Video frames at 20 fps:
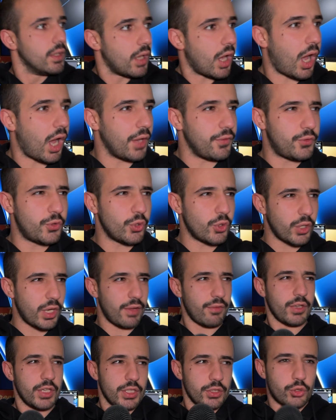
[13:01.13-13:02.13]
if you don't
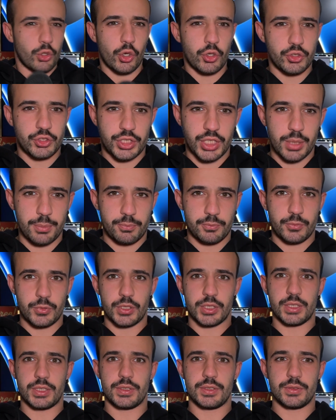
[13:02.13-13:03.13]
have an internship,
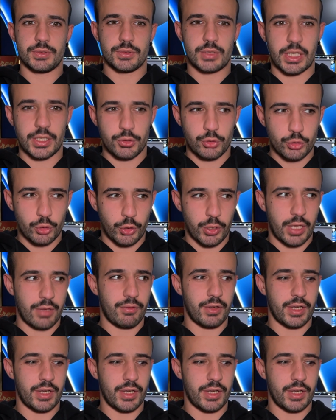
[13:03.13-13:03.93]
then you don't have